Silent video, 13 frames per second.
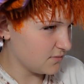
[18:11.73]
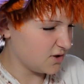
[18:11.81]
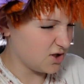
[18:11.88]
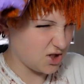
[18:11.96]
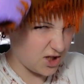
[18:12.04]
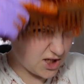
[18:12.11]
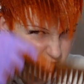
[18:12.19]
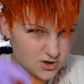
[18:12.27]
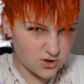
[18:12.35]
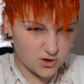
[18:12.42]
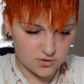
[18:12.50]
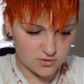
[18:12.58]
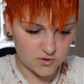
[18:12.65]

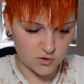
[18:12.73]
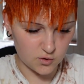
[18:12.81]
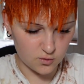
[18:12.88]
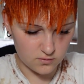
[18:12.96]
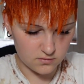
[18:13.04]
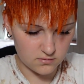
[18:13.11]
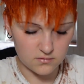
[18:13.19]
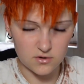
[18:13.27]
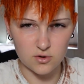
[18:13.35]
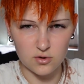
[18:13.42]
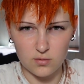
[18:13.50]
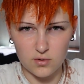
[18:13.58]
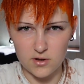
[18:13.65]
change soon, you
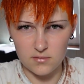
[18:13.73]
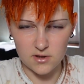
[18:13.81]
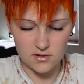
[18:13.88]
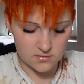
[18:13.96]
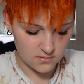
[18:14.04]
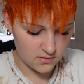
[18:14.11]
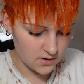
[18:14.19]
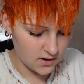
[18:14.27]
know what I mean?